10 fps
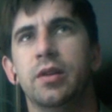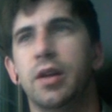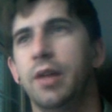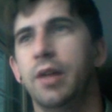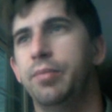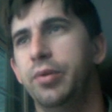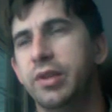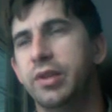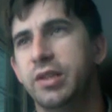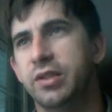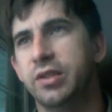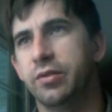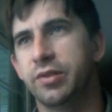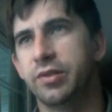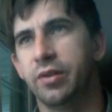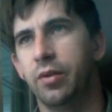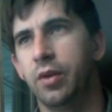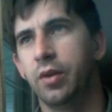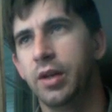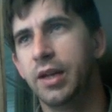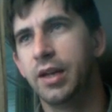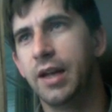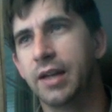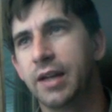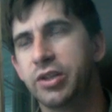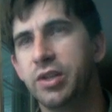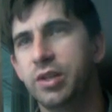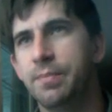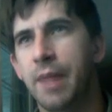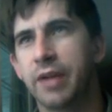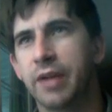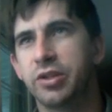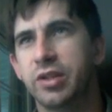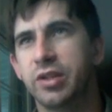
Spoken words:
and pull this to 0, 0, it actually matches